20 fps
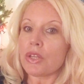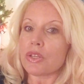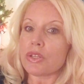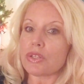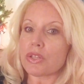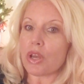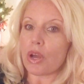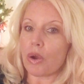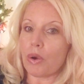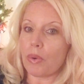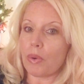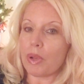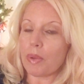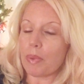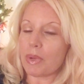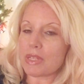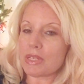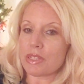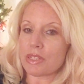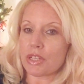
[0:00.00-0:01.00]
So it
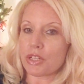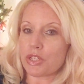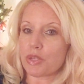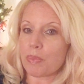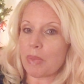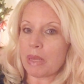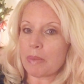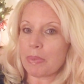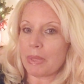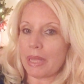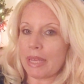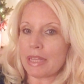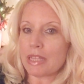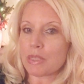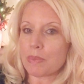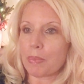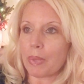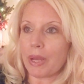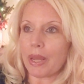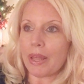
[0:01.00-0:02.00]
wasn't such a big
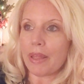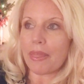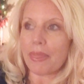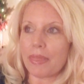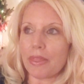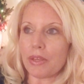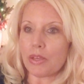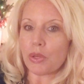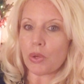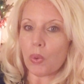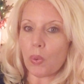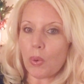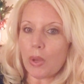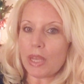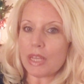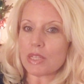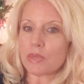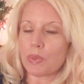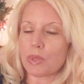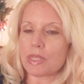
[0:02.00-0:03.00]
place, but the
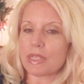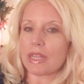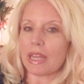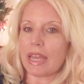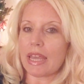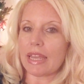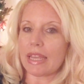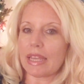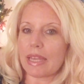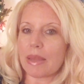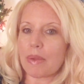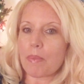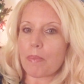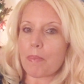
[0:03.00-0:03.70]
noise was like